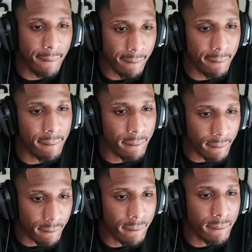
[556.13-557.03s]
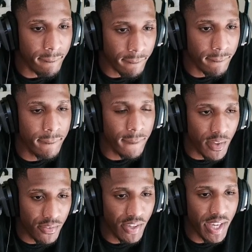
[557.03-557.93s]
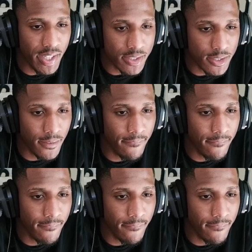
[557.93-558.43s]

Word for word: like this. Facts.